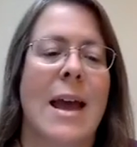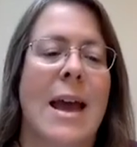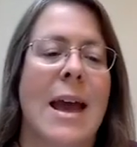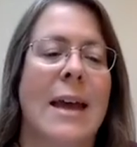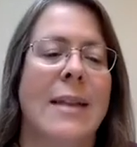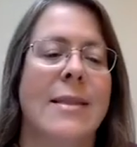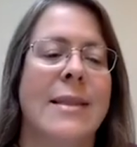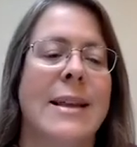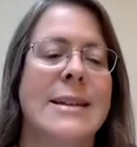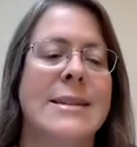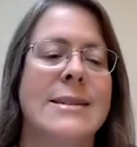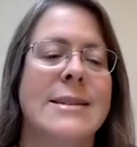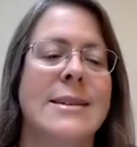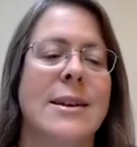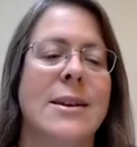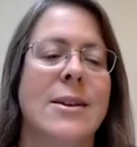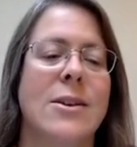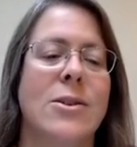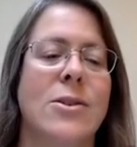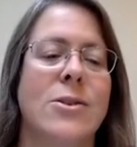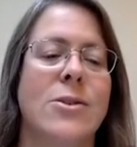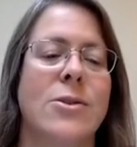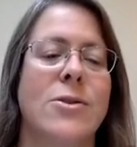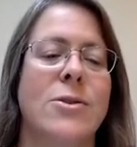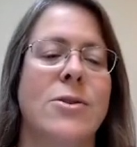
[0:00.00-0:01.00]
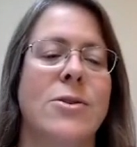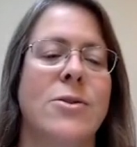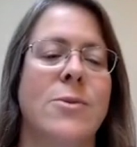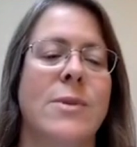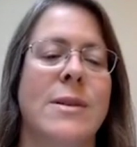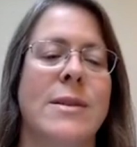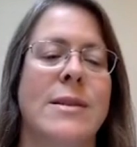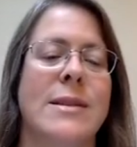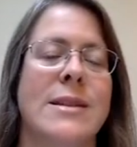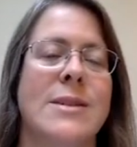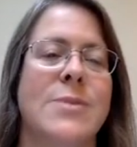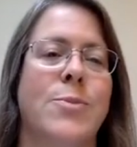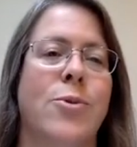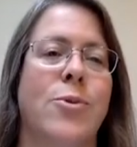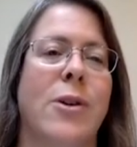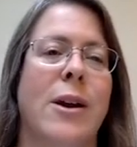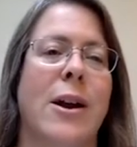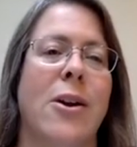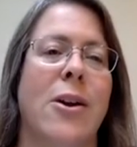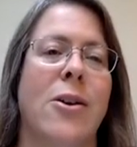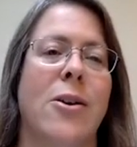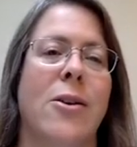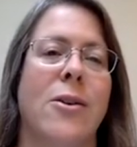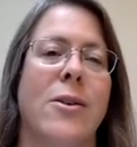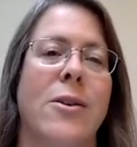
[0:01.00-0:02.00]
And let's conclude with this
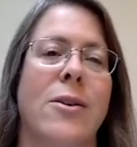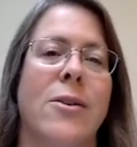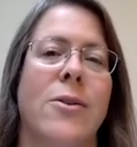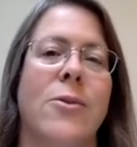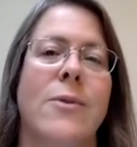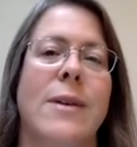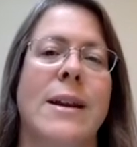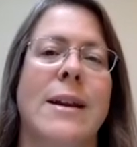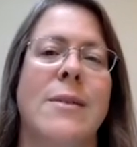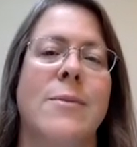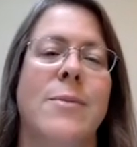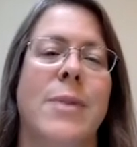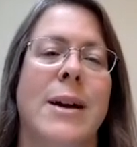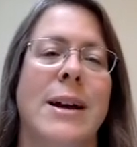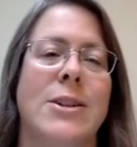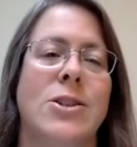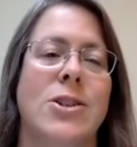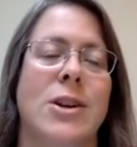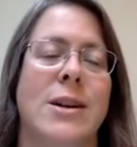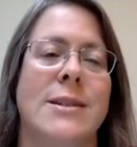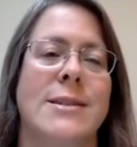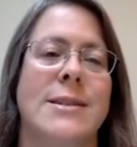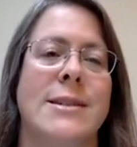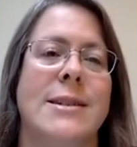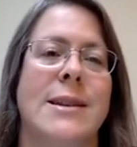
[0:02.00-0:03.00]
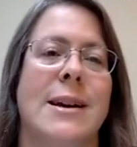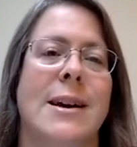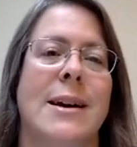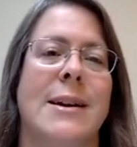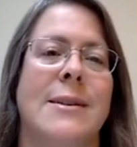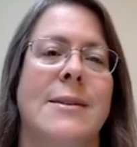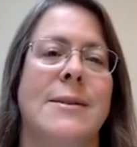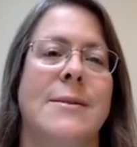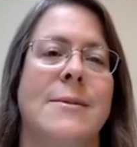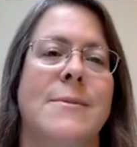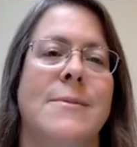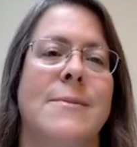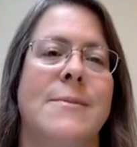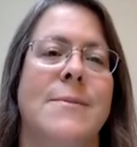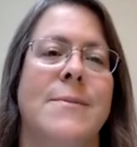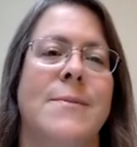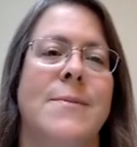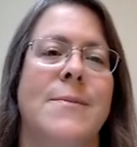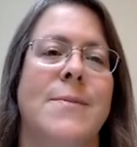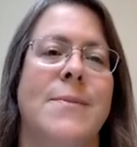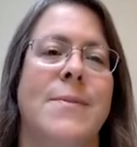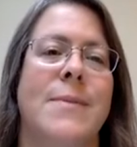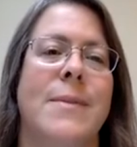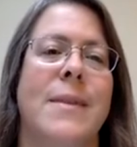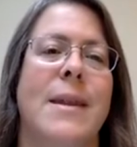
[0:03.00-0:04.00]
prayer written by John Stott
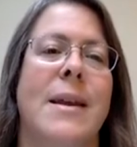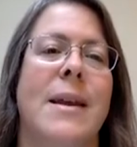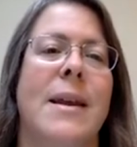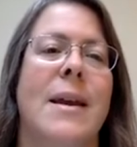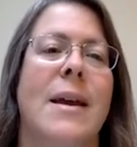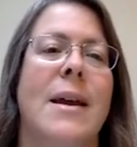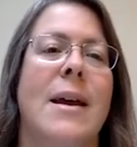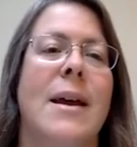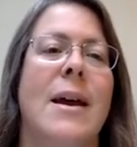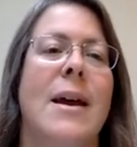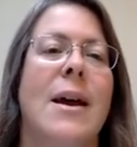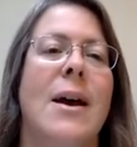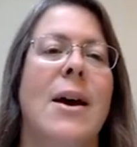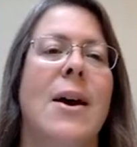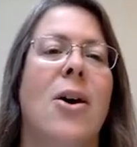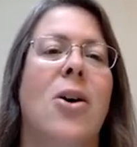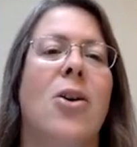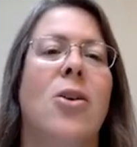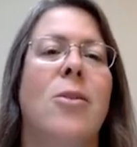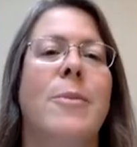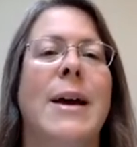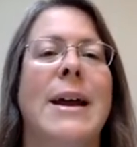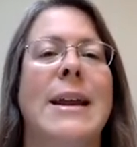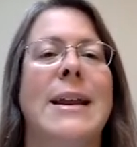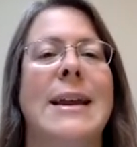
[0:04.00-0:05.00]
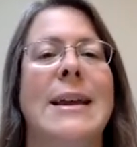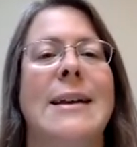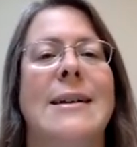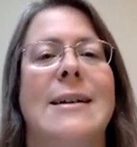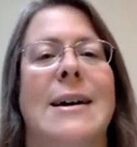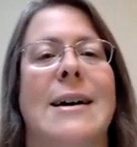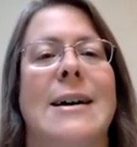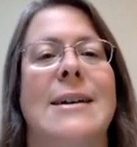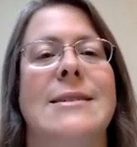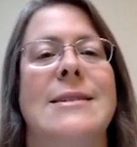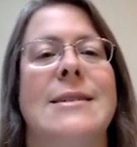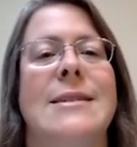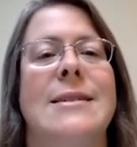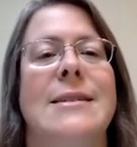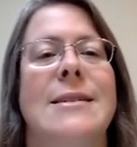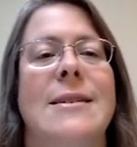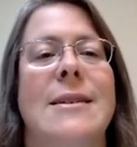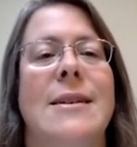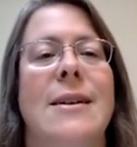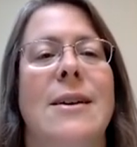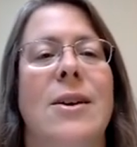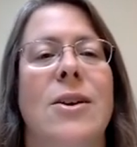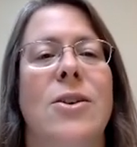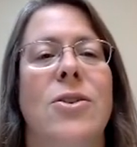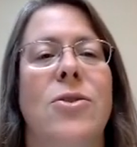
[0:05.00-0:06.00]
Almighty God,
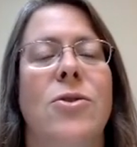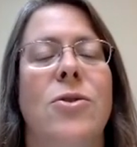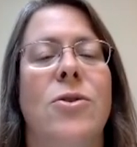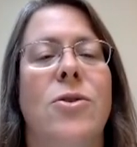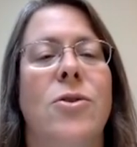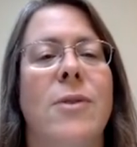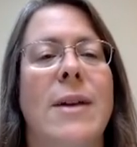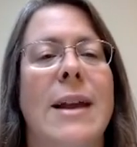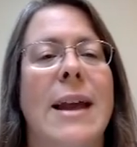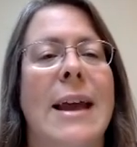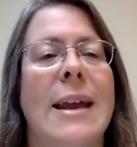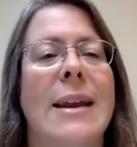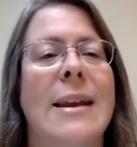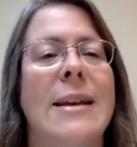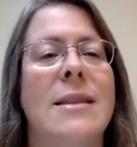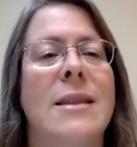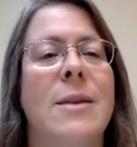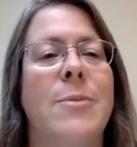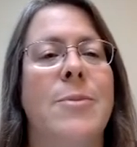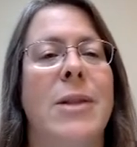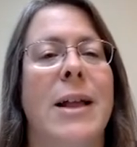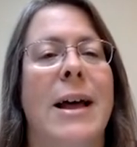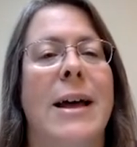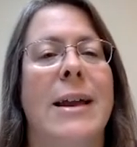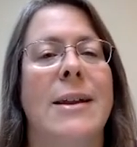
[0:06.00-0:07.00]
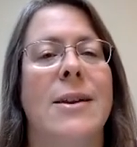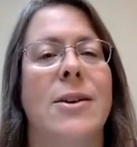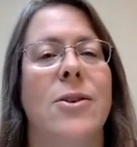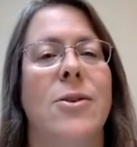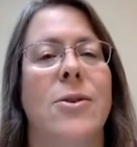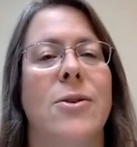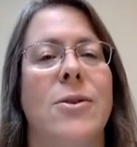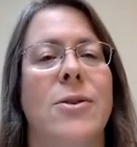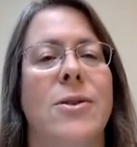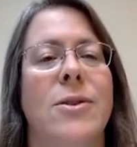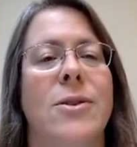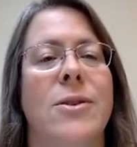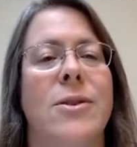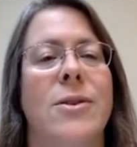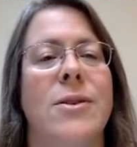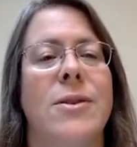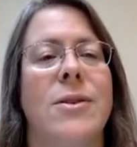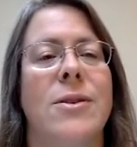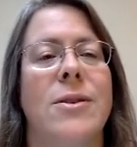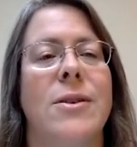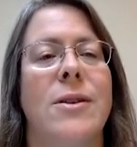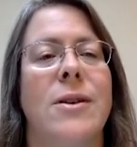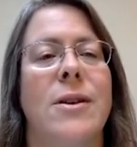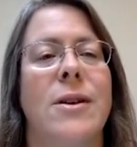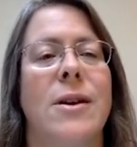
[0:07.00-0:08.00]
you created the planet Earth,
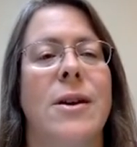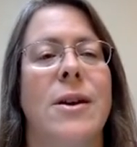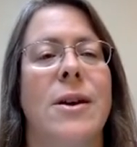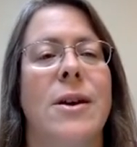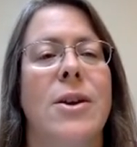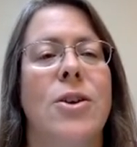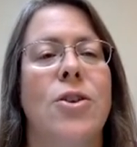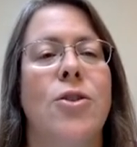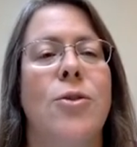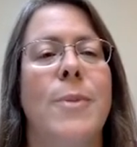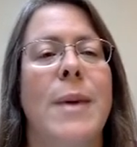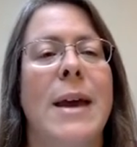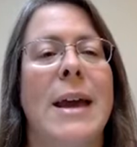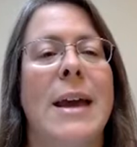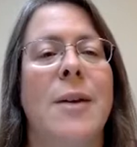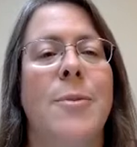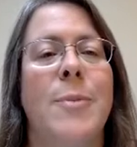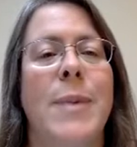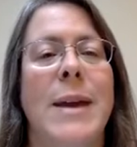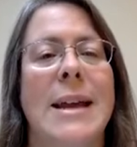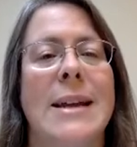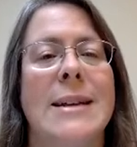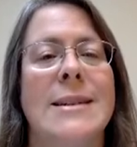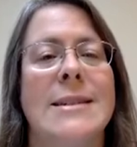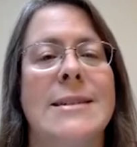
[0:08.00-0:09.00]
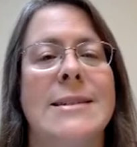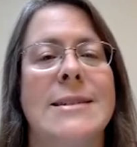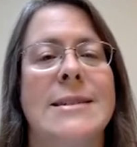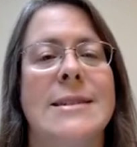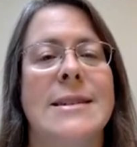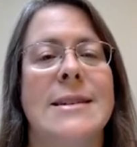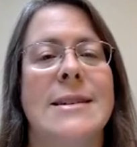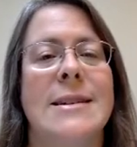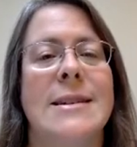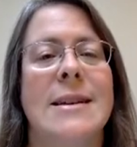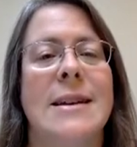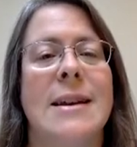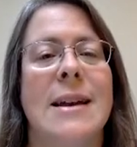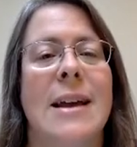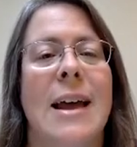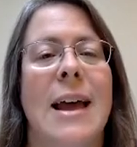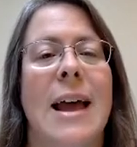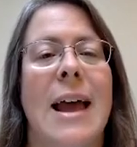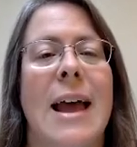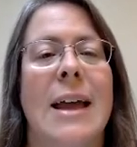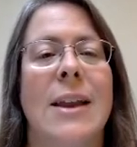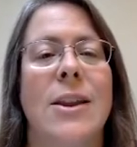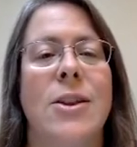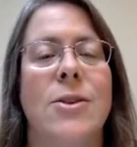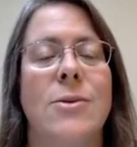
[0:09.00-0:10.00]
you make peace,
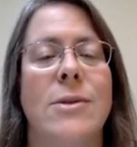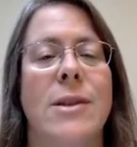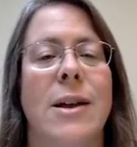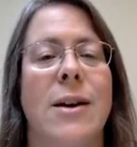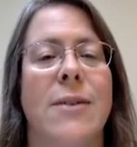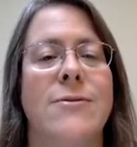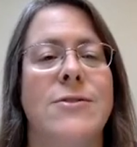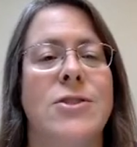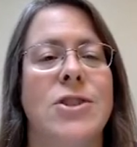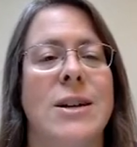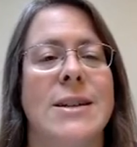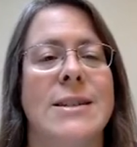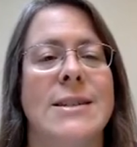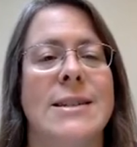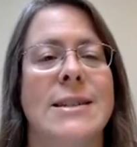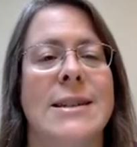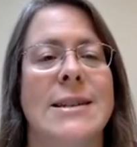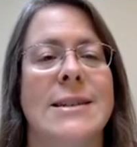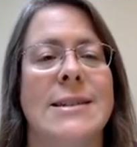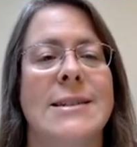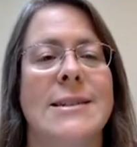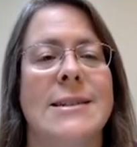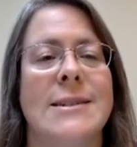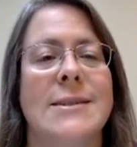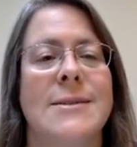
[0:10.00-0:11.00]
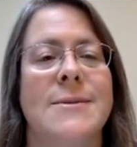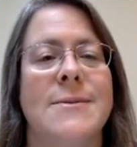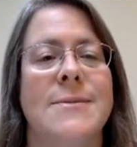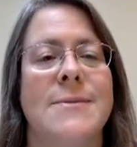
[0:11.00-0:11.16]
and you love justice.